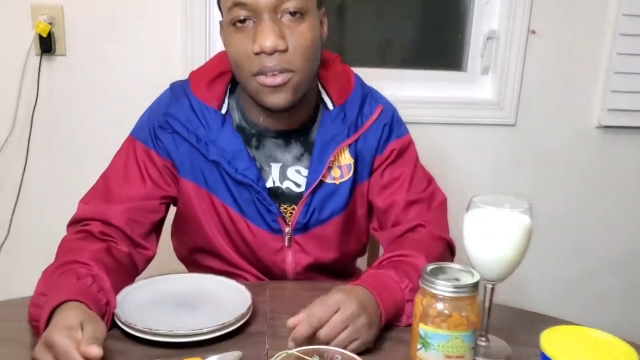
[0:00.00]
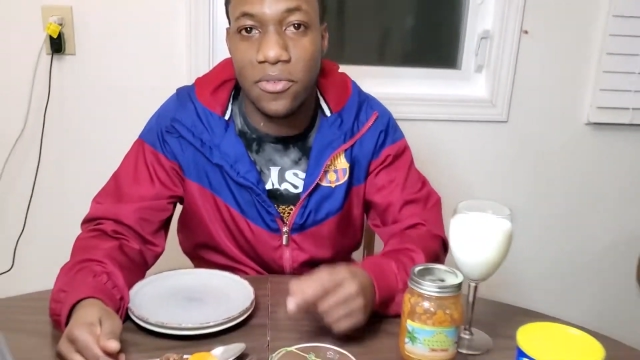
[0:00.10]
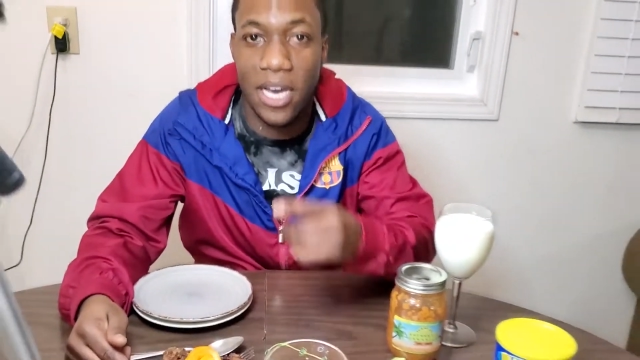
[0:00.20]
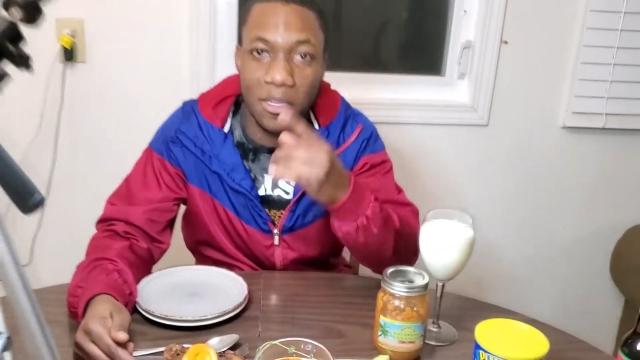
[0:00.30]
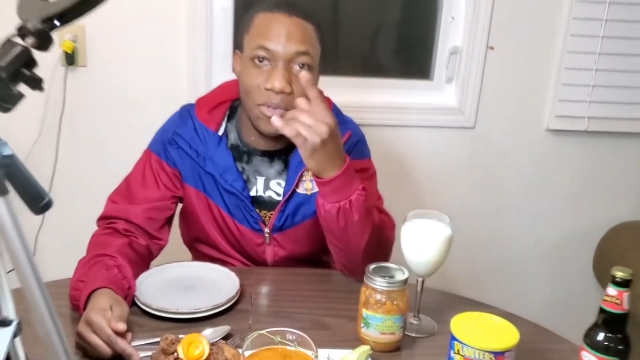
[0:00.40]

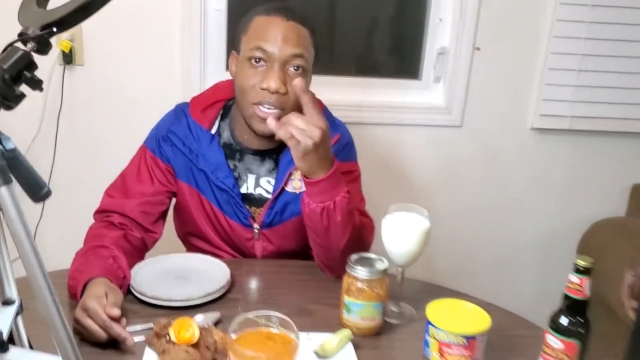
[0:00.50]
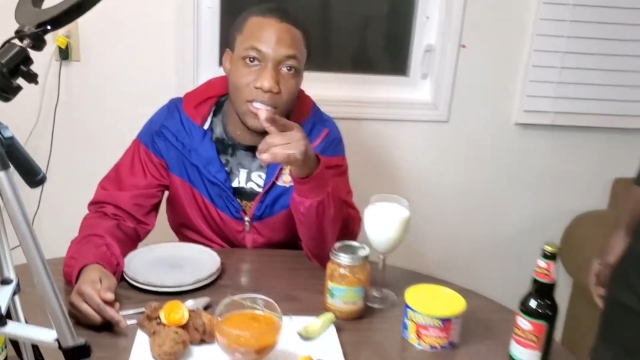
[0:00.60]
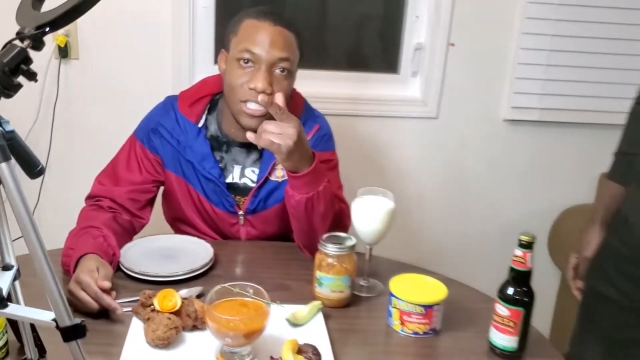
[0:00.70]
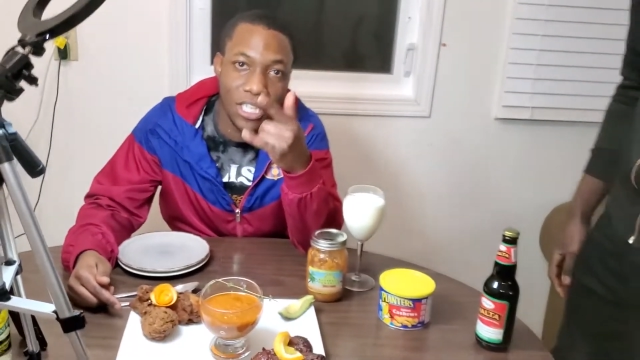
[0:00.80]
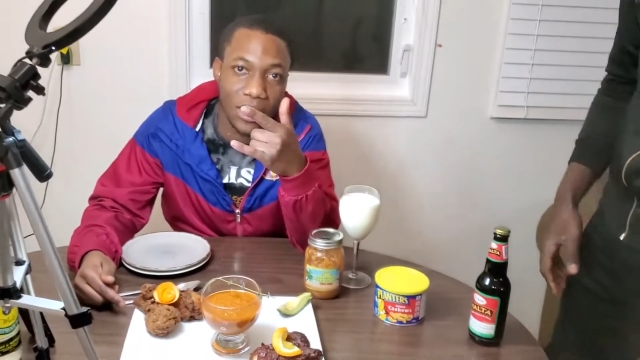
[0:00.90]
Find me
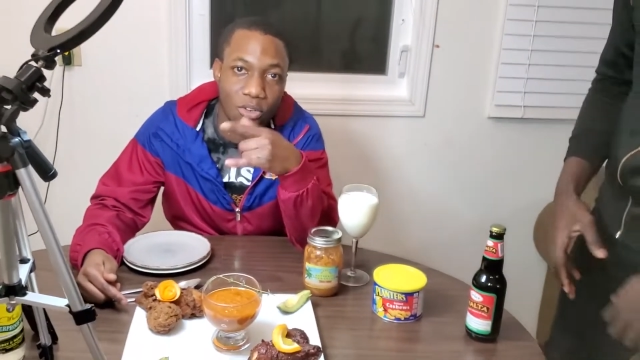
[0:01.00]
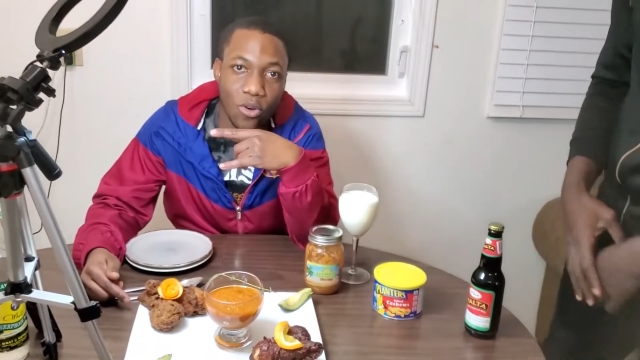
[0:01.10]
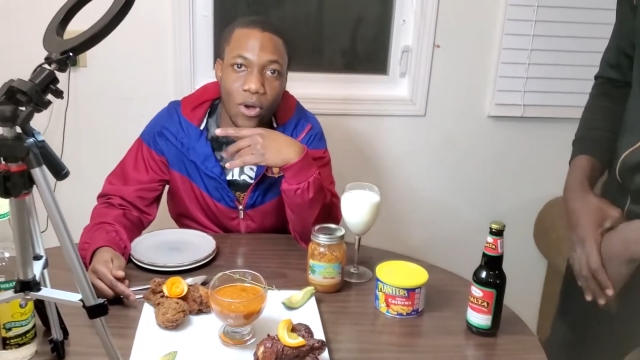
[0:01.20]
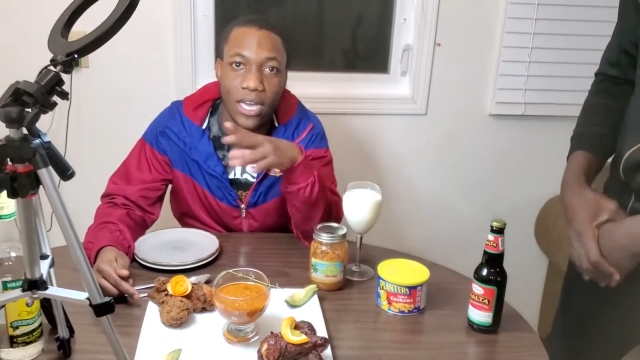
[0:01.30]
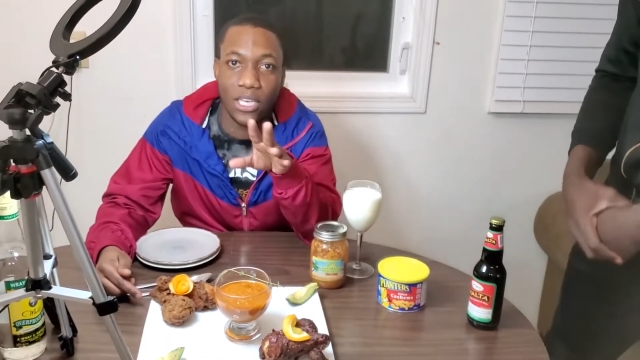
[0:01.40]
on
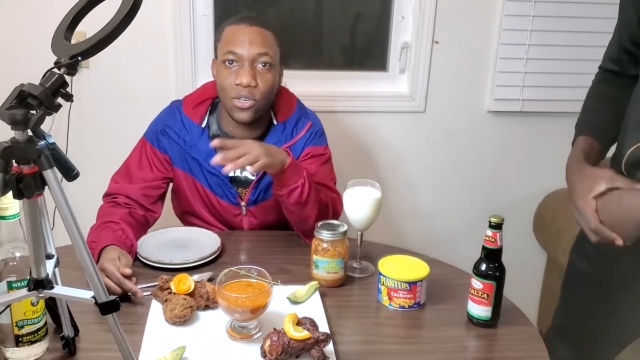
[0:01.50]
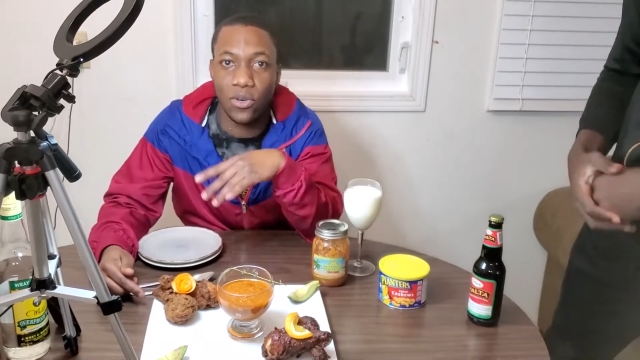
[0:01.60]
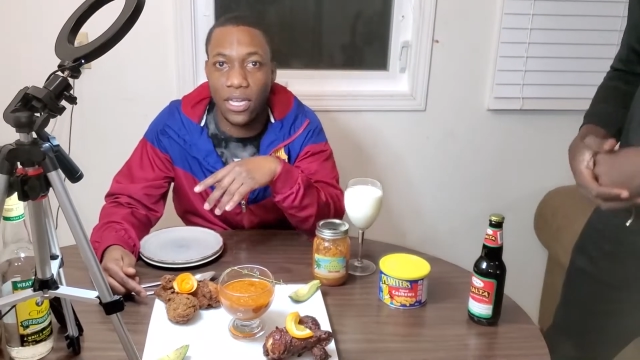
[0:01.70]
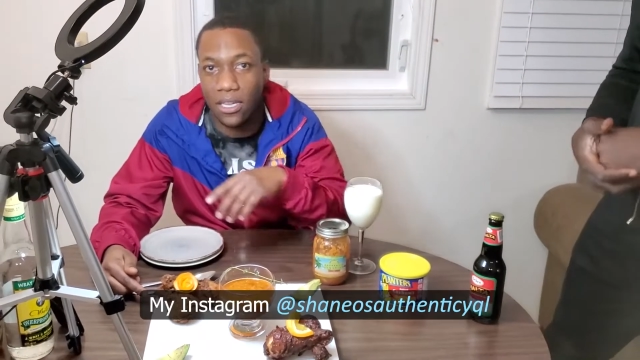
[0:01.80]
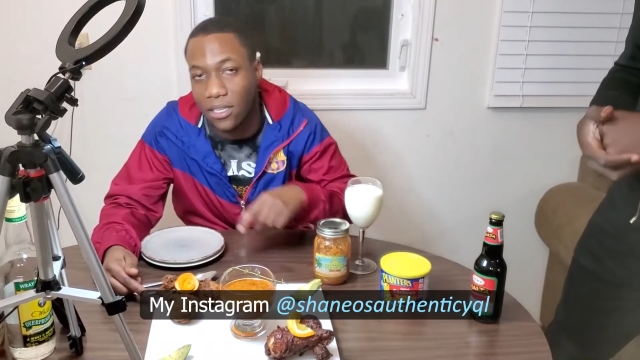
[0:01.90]
Shayno
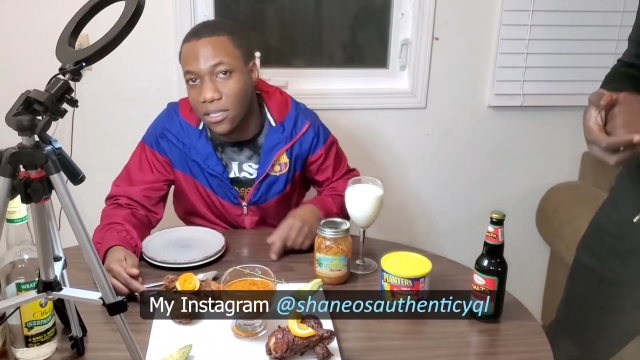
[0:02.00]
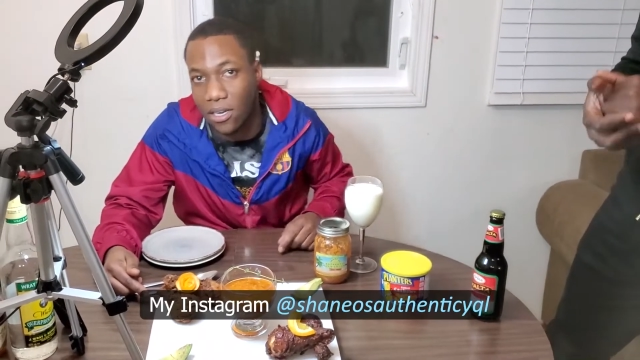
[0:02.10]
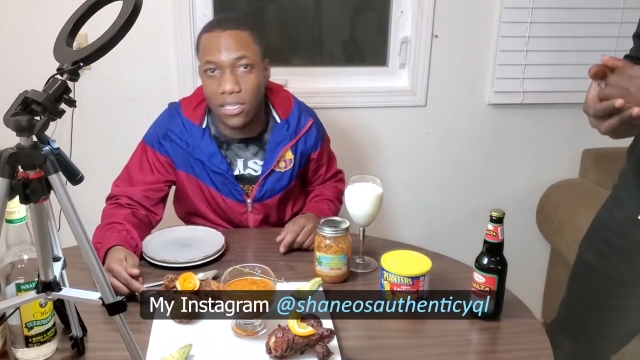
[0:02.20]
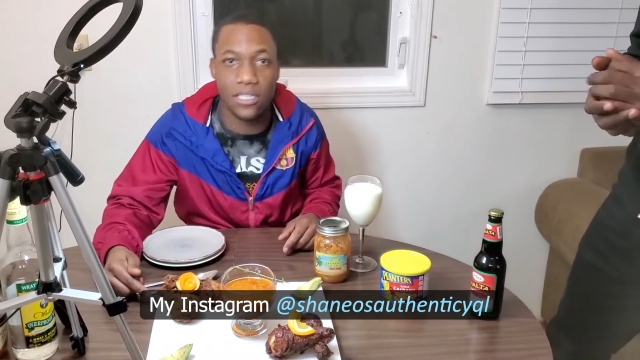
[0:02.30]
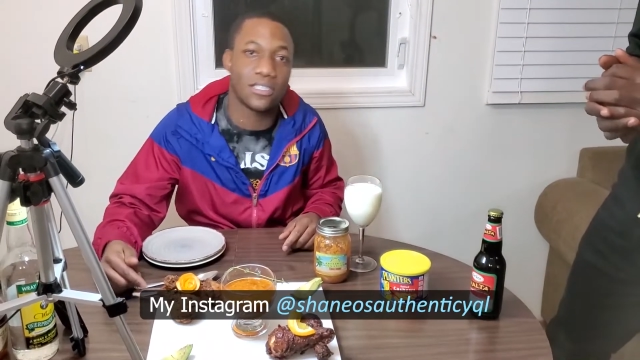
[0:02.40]
YQL
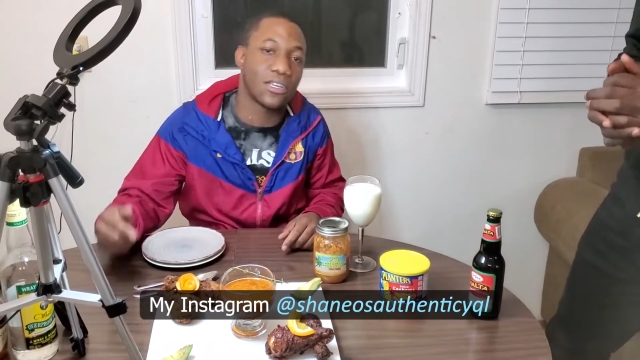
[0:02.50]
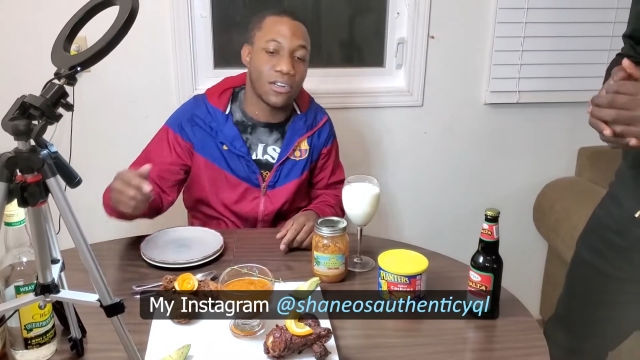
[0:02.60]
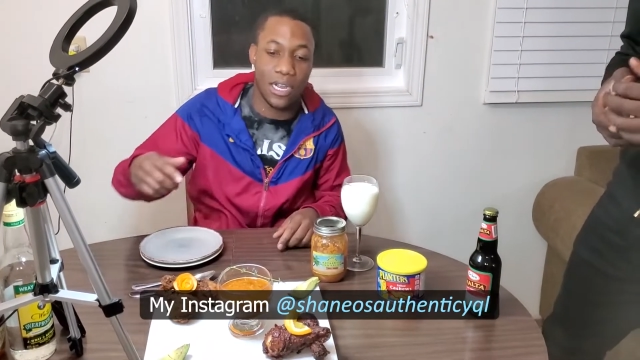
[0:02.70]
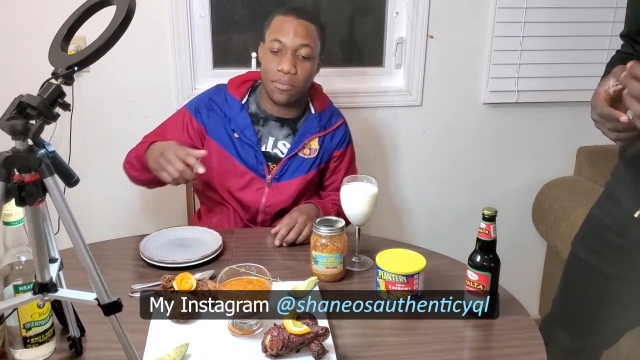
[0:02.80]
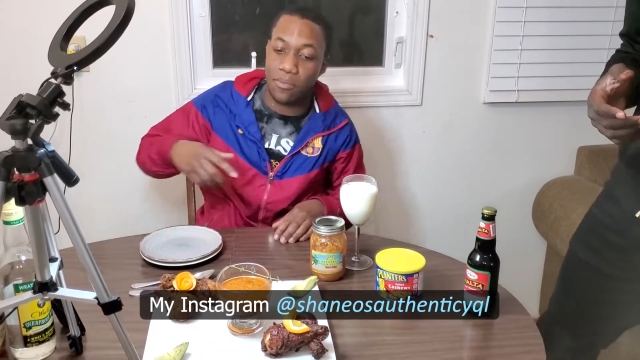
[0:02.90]
on Instagram.